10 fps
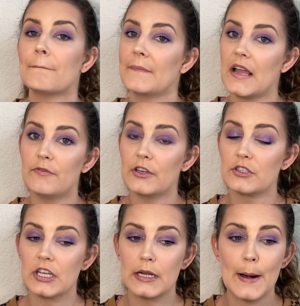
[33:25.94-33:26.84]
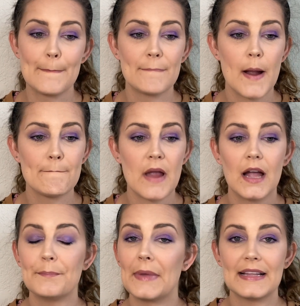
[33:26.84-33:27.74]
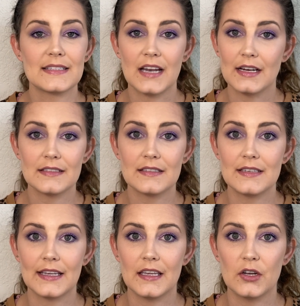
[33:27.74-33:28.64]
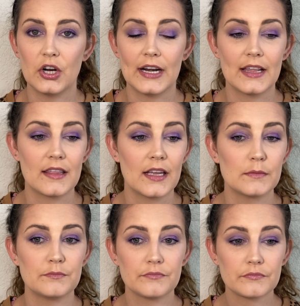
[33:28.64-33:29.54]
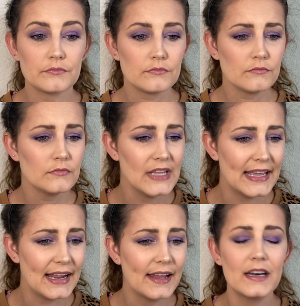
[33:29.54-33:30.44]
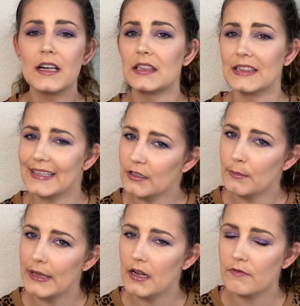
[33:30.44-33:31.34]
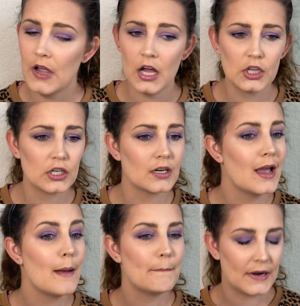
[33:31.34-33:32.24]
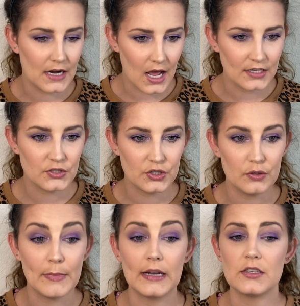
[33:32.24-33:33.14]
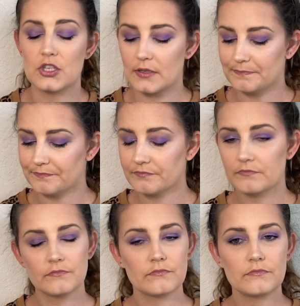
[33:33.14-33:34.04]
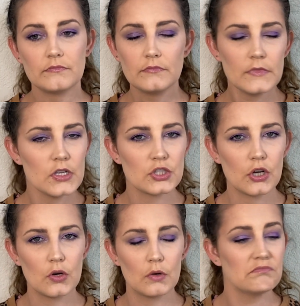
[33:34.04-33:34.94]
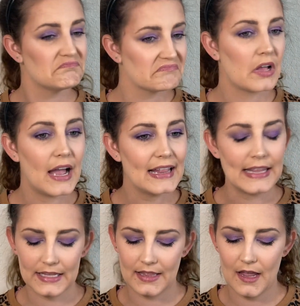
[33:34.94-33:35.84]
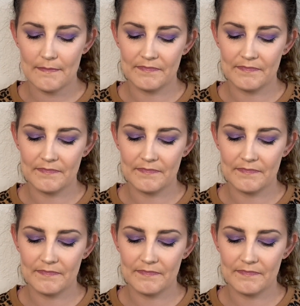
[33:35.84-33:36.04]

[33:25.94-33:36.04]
It feels good. It's not sticky or anything. It added a little bit of color, but not too much. So I like that.